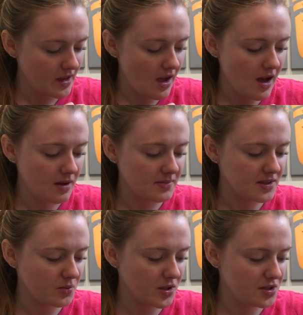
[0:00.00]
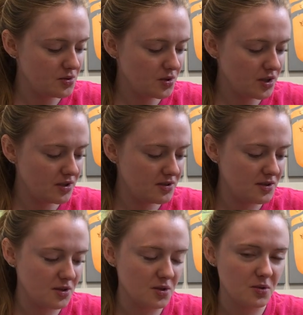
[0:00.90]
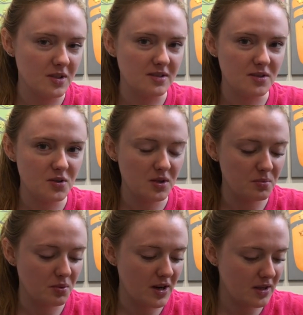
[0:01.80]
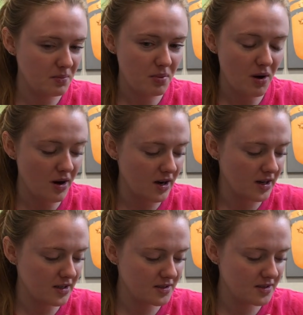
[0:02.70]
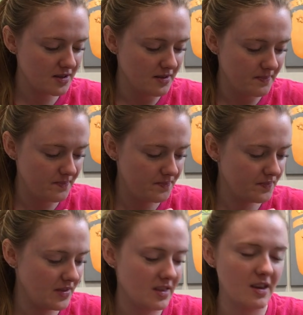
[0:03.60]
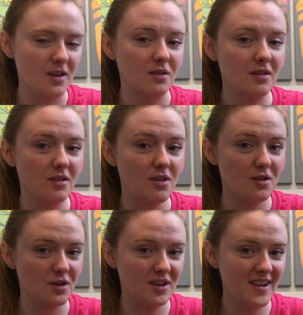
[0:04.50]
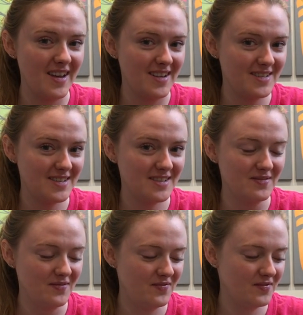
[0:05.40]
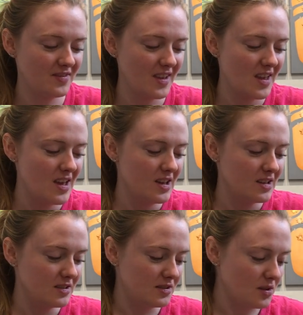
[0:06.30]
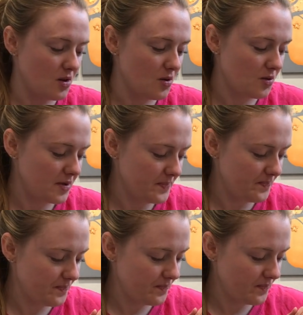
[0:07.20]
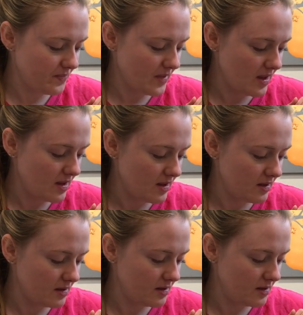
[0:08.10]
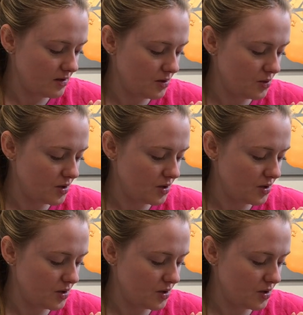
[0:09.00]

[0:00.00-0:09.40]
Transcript: So what you could do is you could break apart the 38. So you